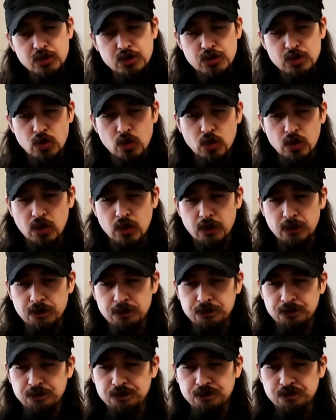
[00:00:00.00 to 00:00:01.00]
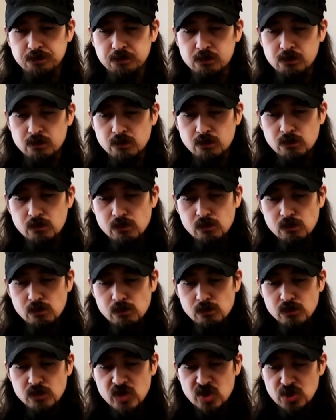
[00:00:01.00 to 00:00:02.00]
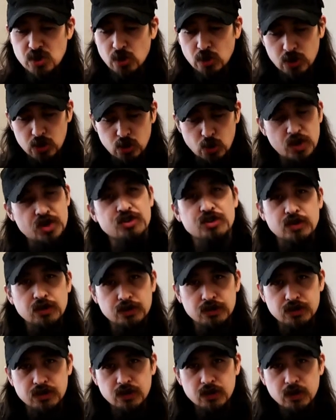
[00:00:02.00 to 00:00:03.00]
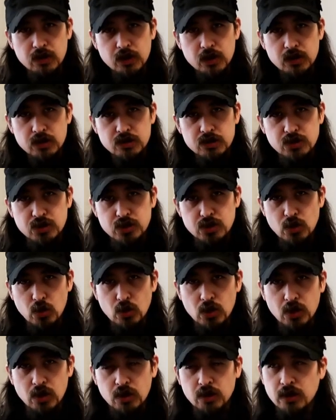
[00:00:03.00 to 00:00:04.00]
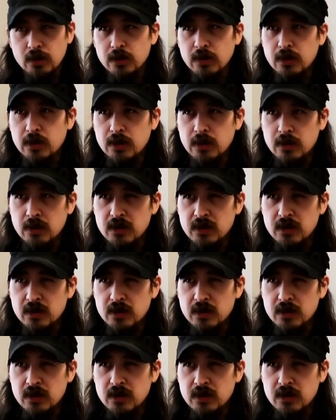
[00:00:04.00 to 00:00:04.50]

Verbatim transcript: to your, to your creations, to your,